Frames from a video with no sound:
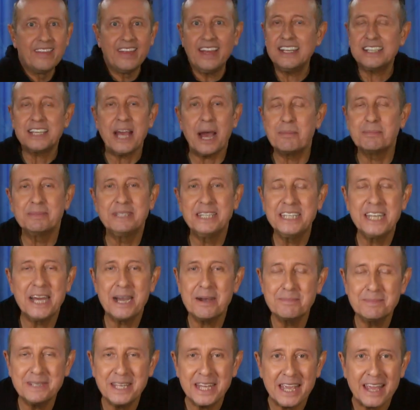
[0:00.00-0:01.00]
There's Humpty
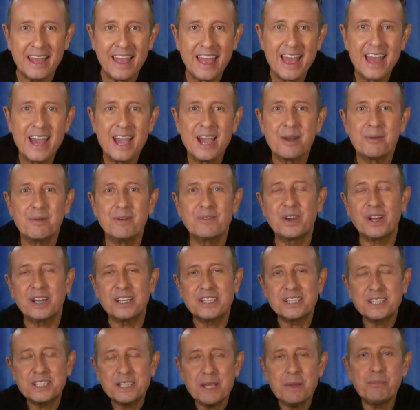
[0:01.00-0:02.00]
Dumpty. We've got a
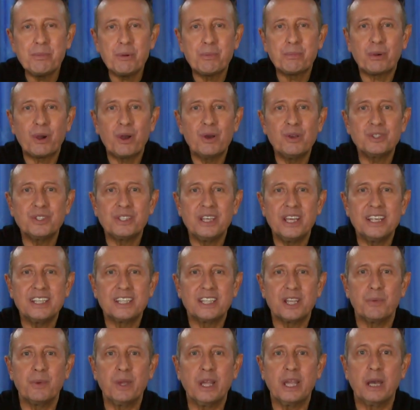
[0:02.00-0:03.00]
simple process
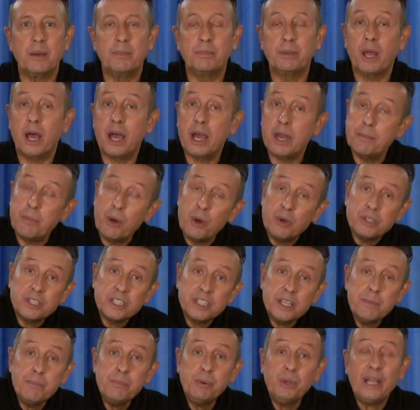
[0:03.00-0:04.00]
that we can apply to both
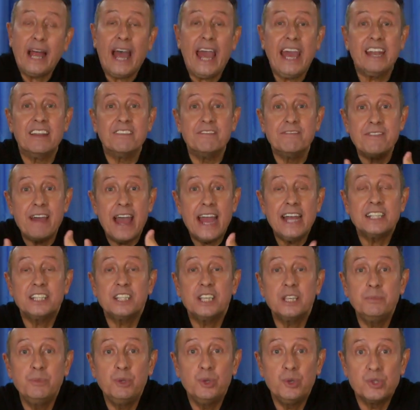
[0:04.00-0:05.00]
simple and
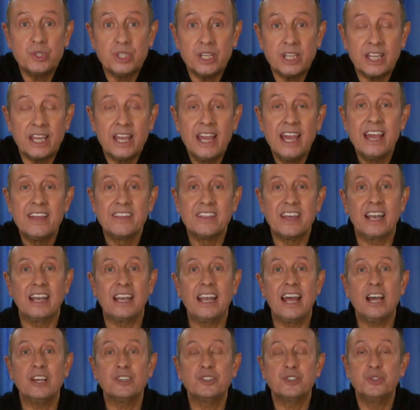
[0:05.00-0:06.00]
advancing music that
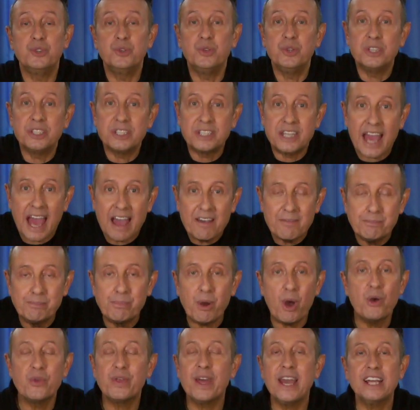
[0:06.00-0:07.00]
allows students to have
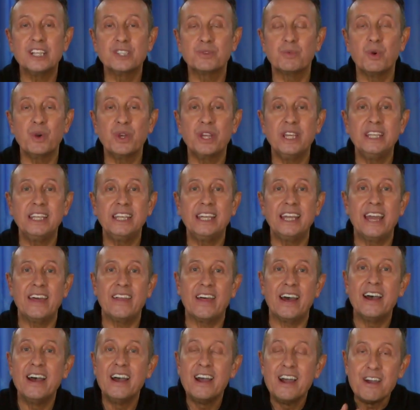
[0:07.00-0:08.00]
both hands working
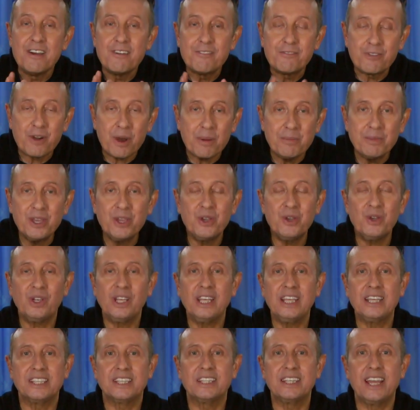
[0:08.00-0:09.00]
together from the
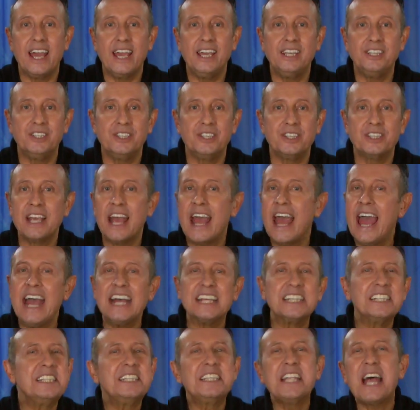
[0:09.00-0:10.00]
earliest stages.
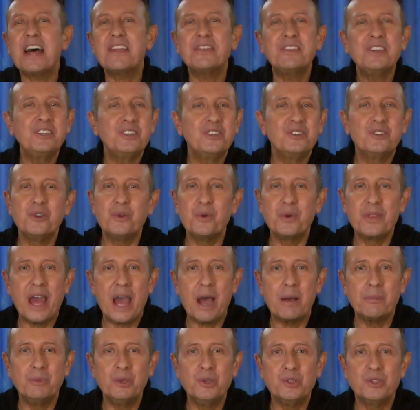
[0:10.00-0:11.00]
Has nothing to do with
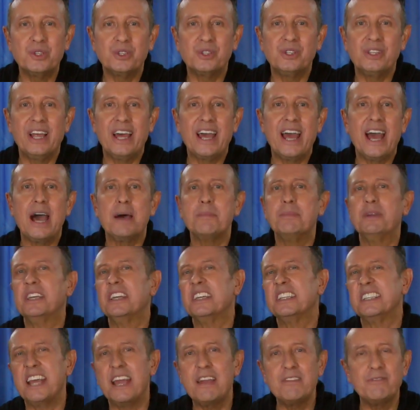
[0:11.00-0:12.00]
how musical they are
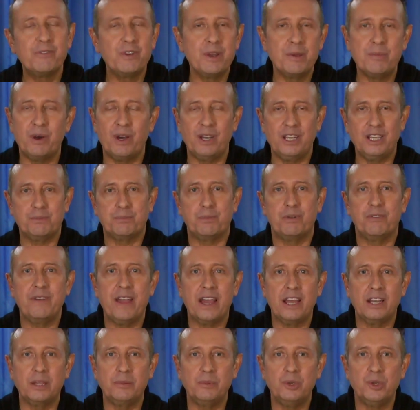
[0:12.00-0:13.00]
because everybody's
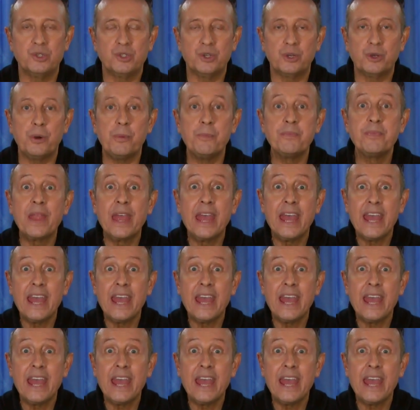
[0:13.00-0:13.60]
profoundly musical.